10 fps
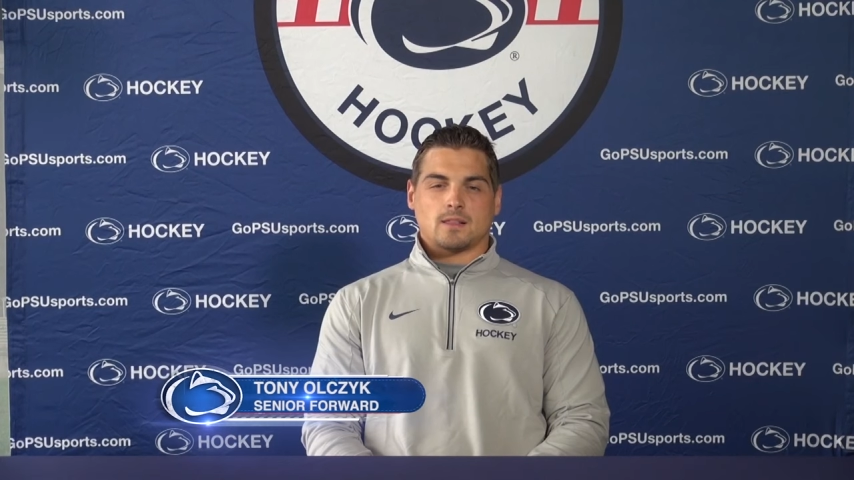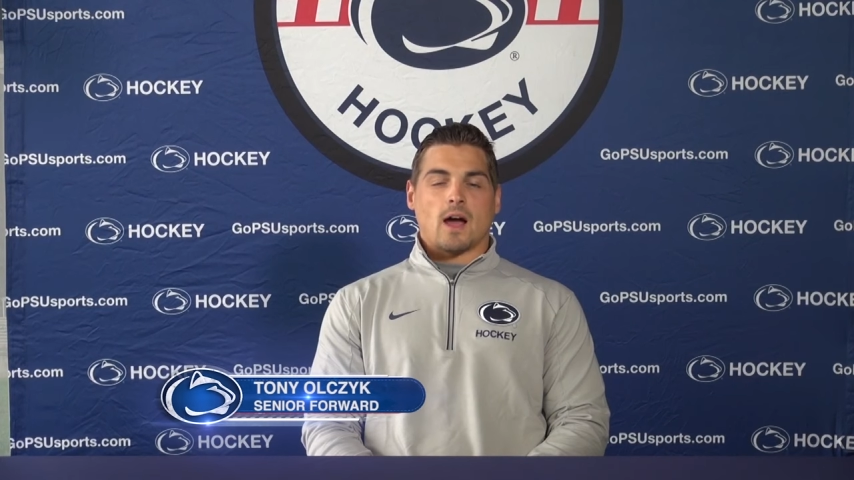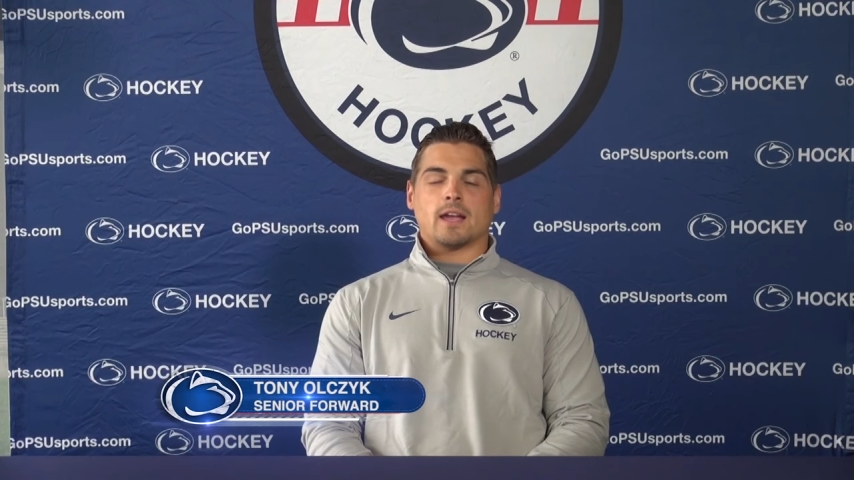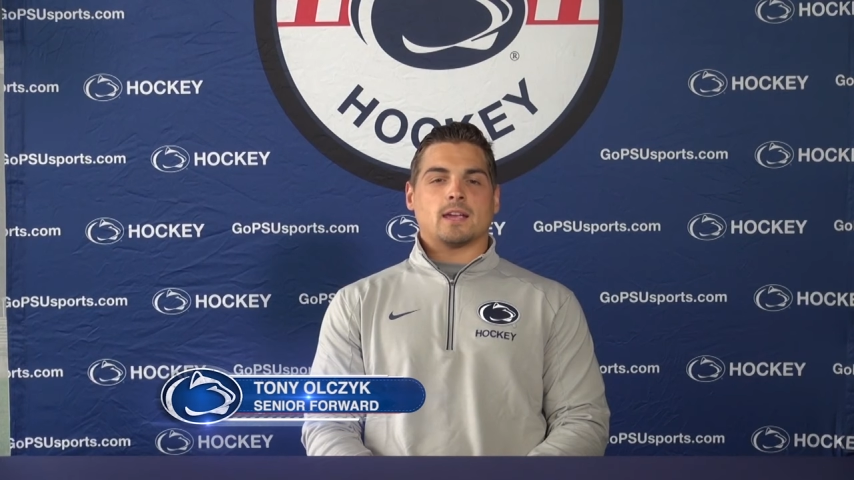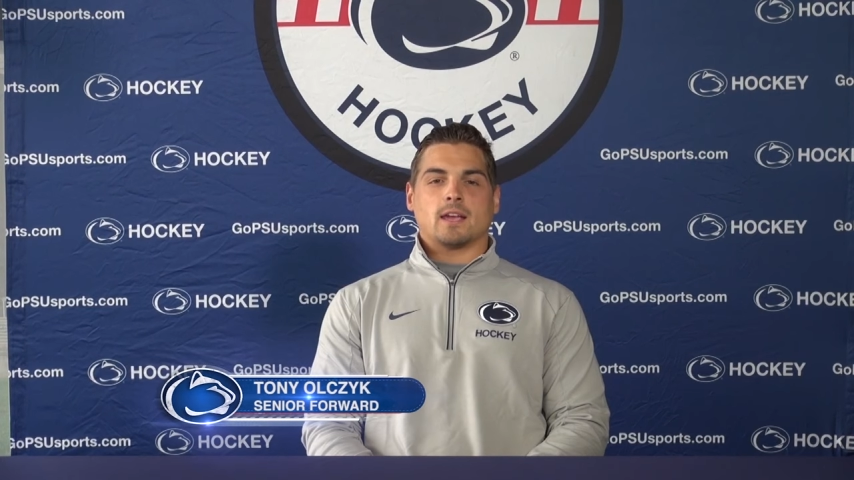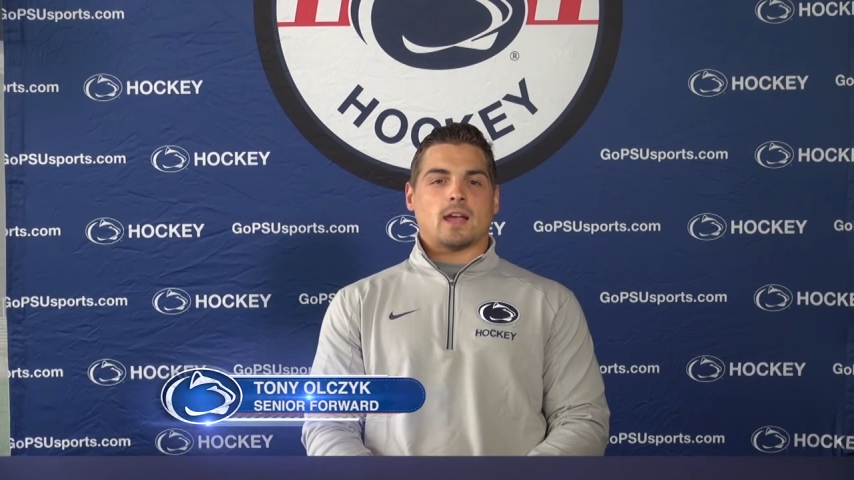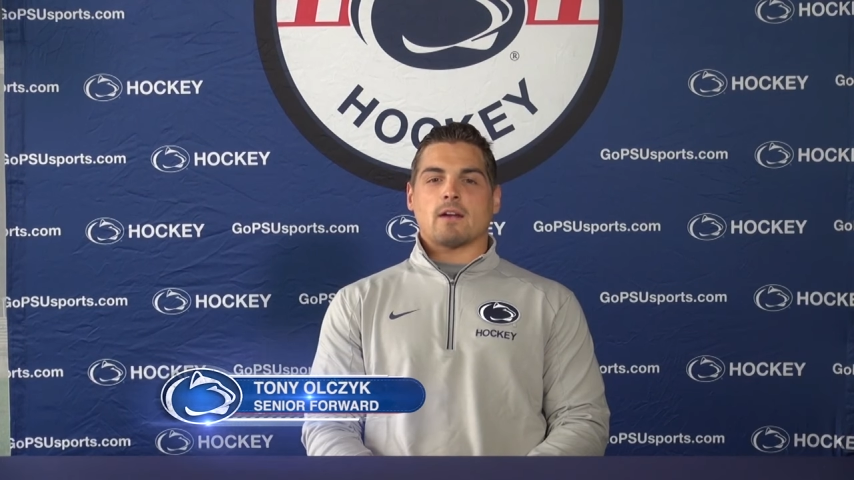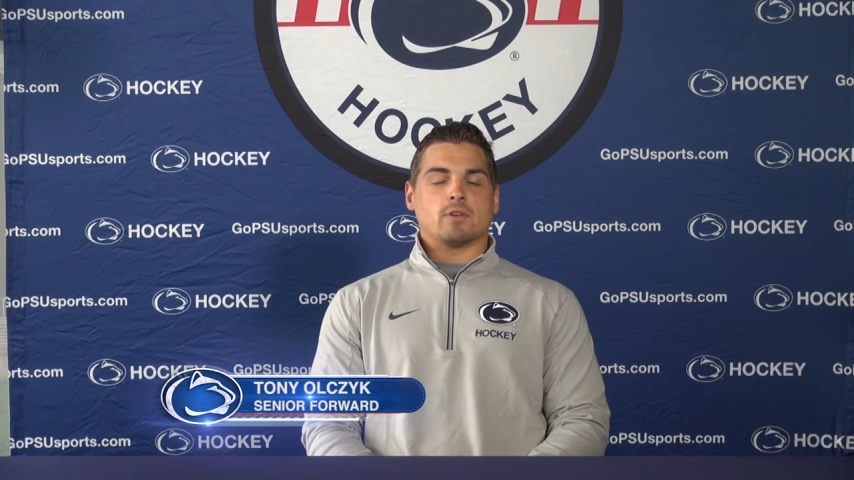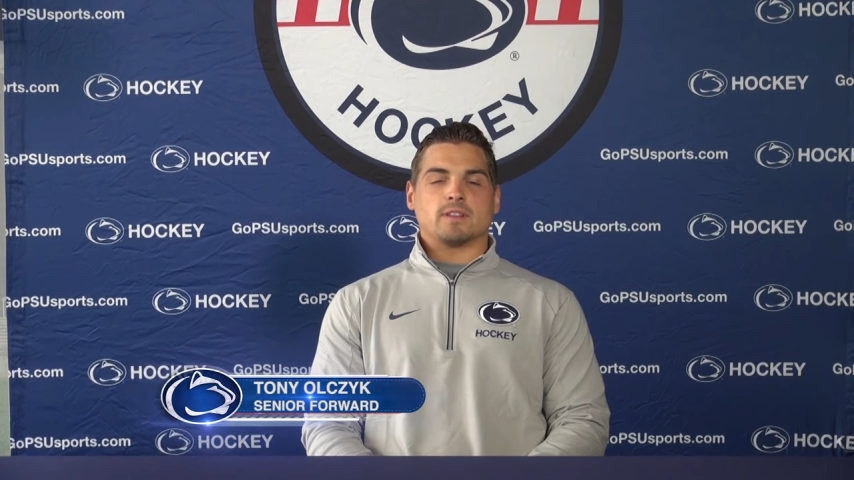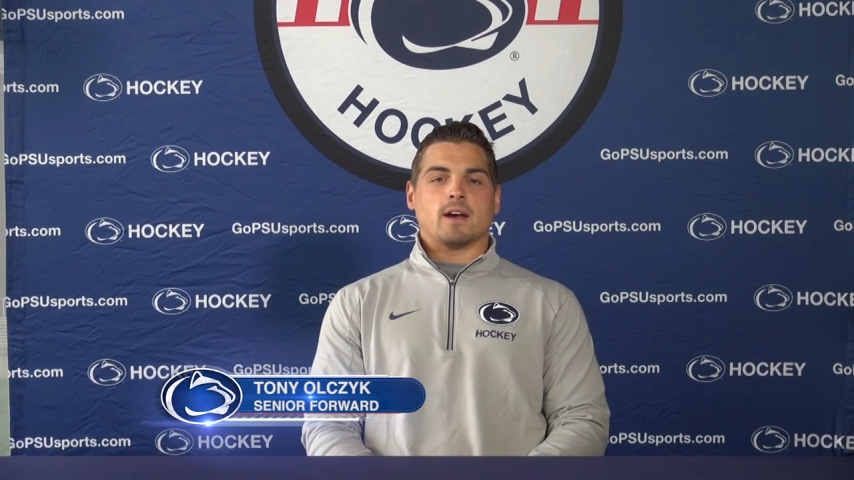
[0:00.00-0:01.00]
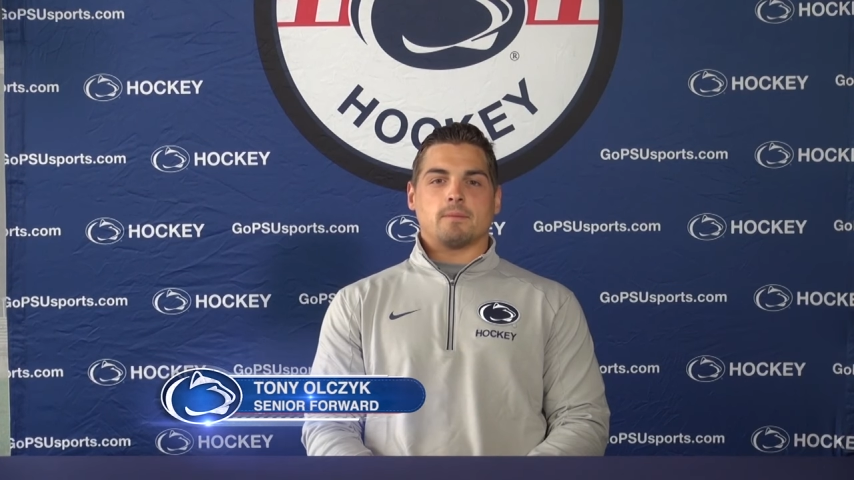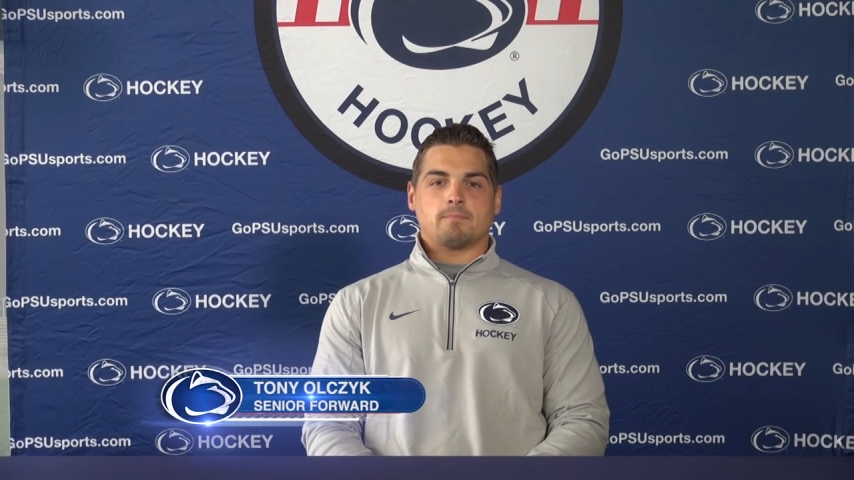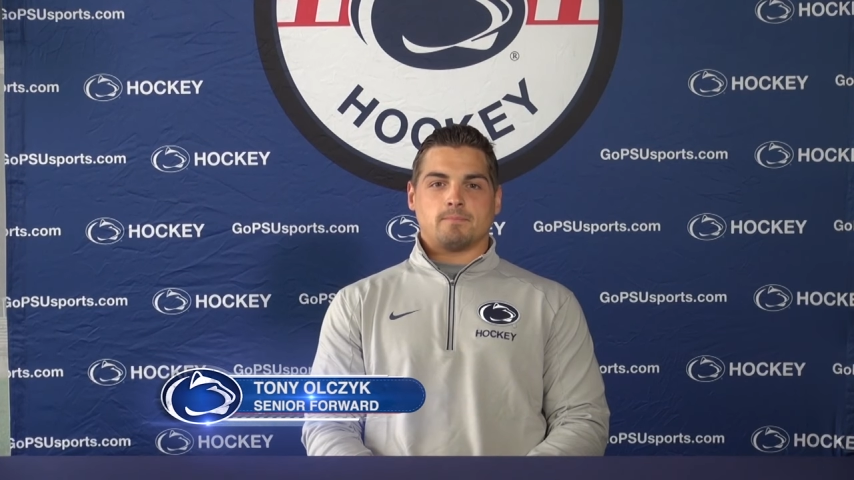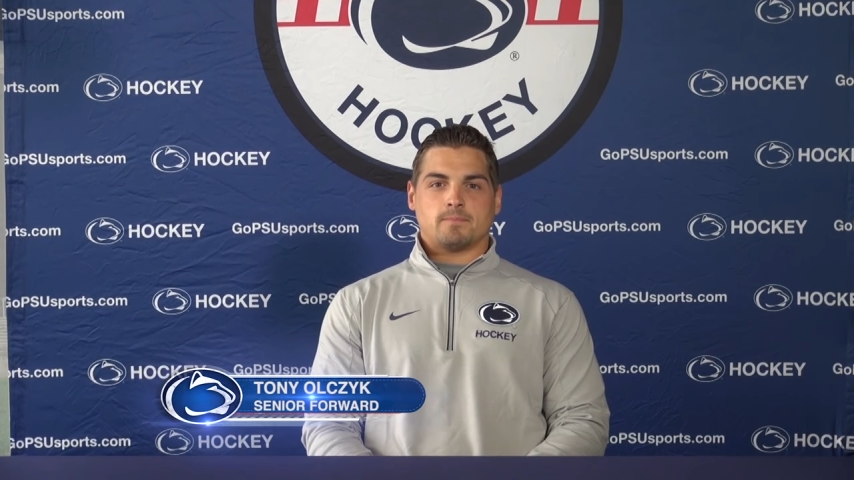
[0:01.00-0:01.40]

Lion King every time.